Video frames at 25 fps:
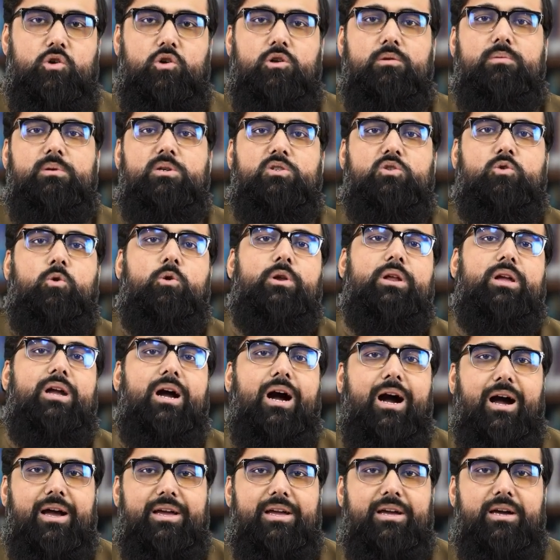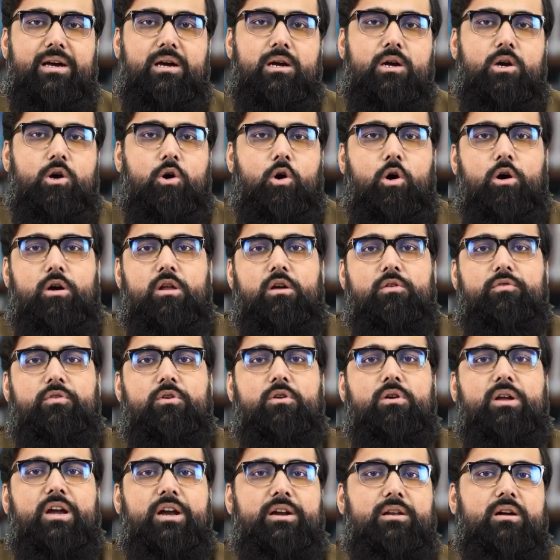you will be scoring higher, or if
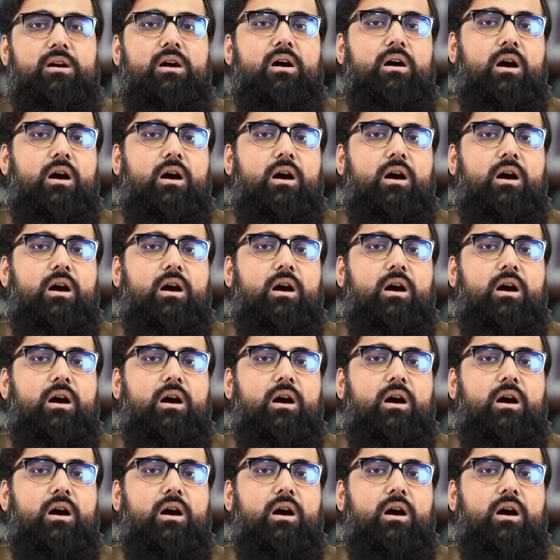you get a